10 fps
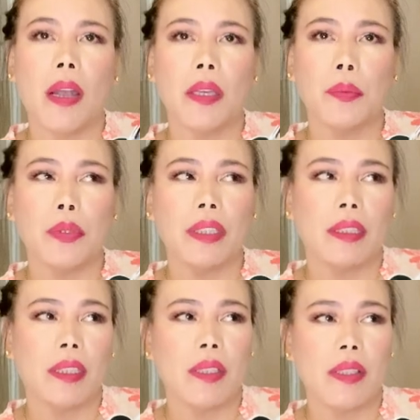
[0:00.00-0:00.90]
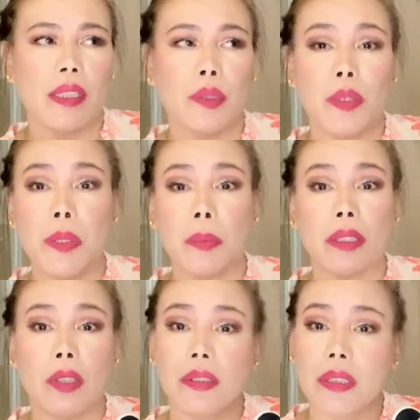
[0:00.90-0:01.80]
I wore this, it was my
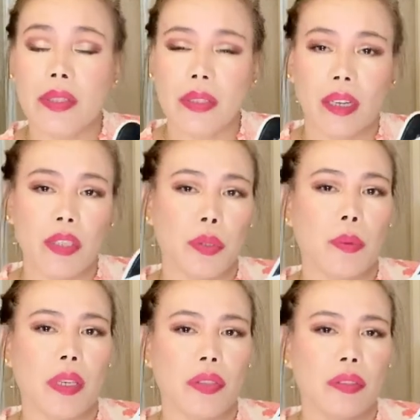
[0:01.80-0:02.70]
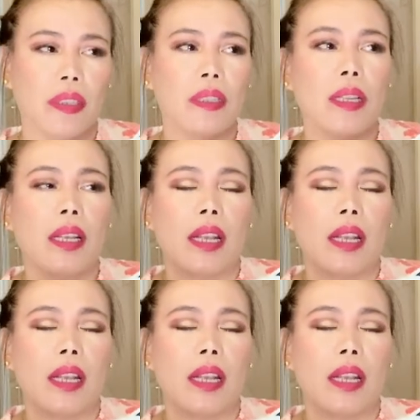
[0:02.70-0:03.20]
daughter's graduation,